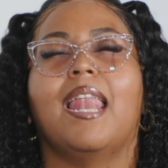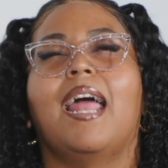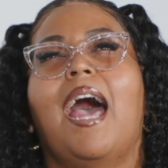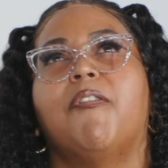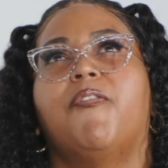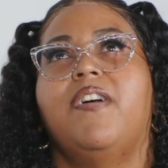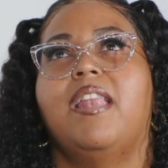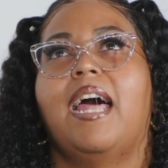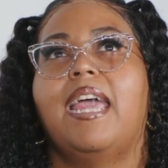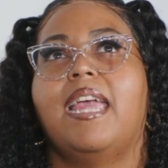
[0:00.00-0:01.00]
I feel
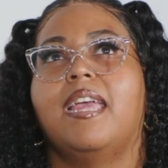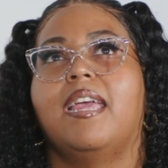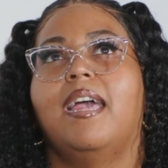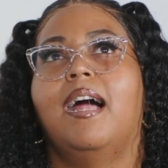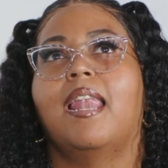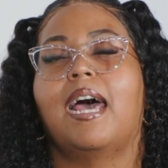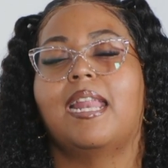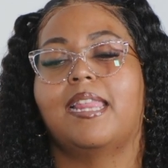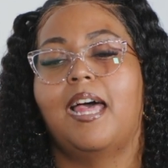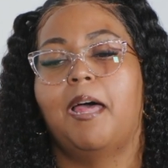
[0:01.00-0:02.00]
like a lot
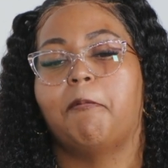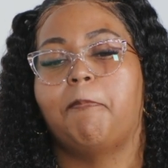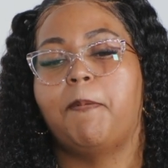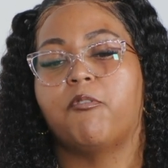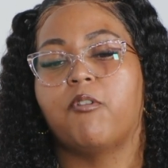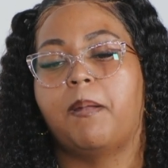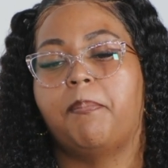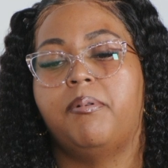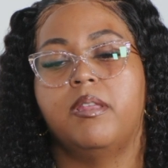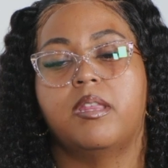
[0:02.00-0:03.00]
of times people try to
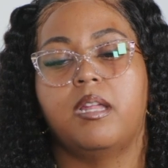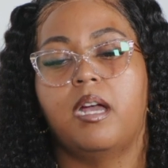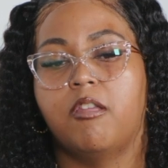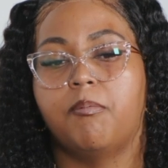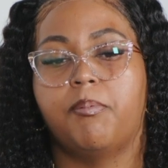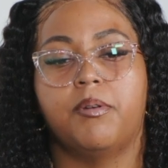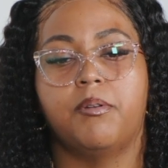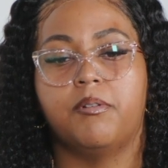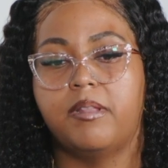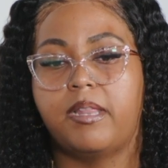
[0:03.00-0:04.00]
push the
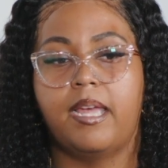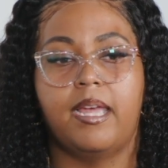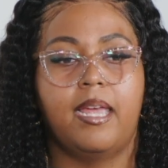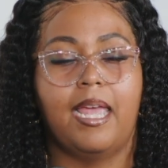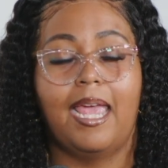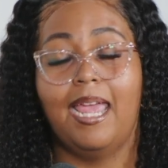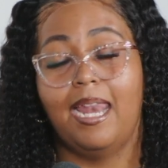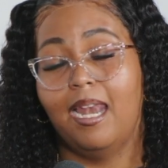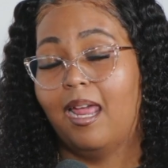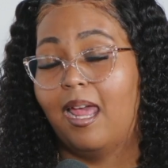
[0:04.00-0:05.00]
entrepreneur thing,
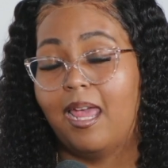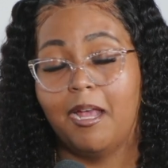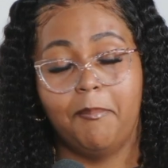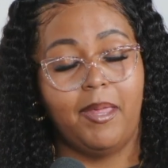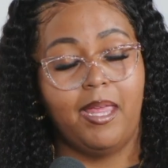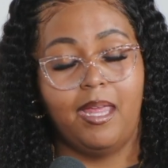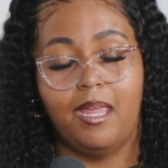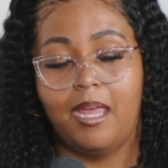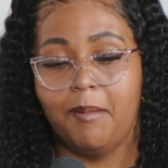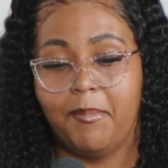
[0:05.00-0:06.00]
and hear
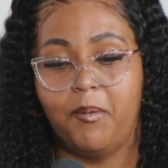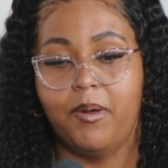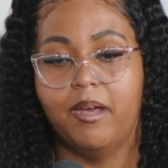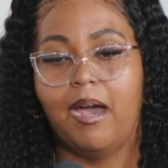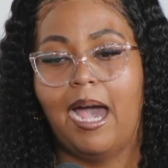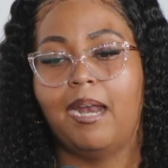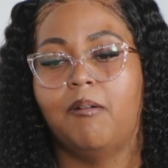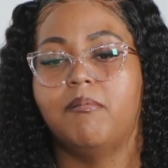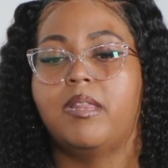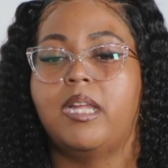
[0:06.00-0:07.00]
me well. I
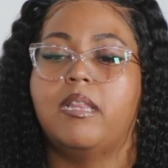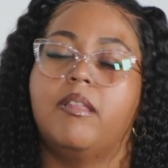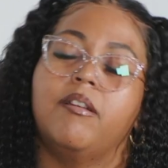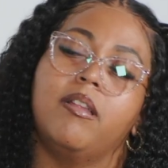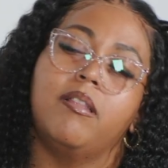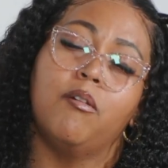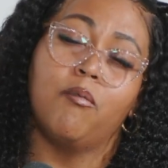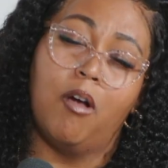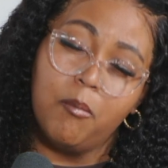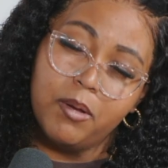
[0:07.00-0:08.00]
don't think that there's nothing
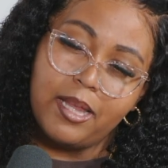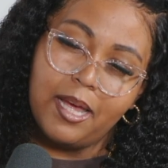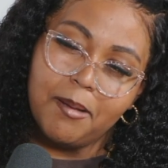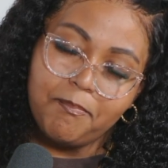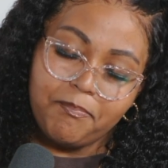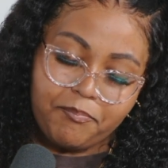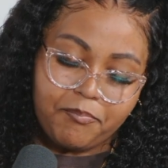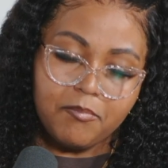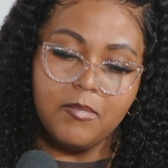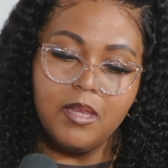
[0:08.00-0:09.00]
wrong with that,
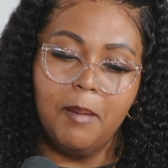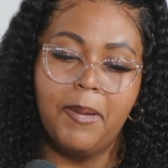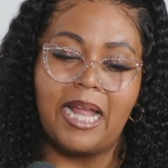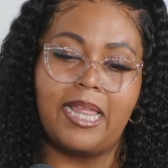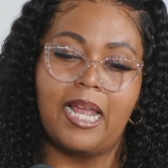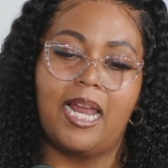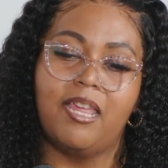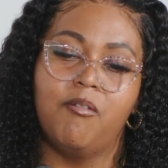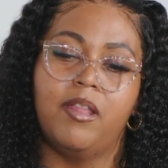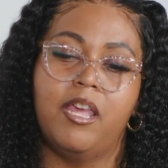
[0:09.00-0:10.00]
but I think,
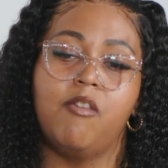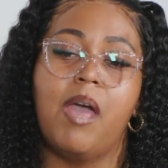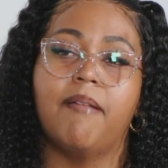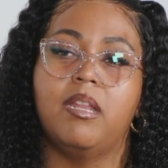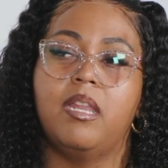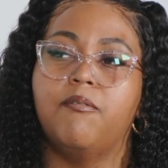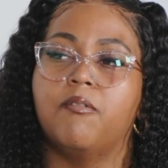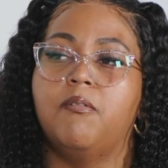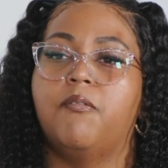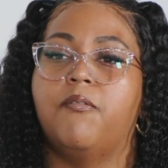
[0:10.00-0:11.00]
like you said, you have to leave
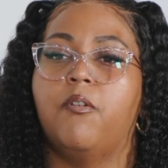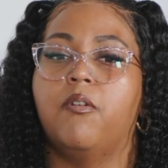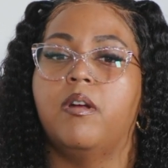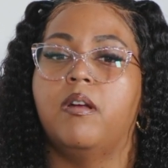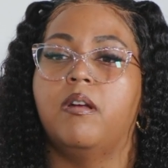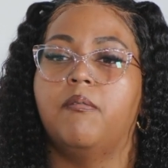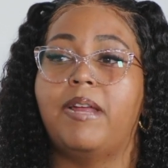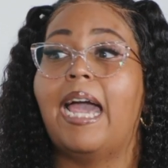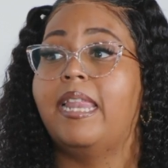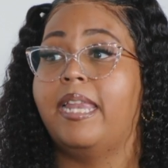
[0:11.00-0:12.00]
room for
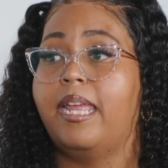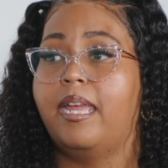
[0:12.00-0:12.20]
reality.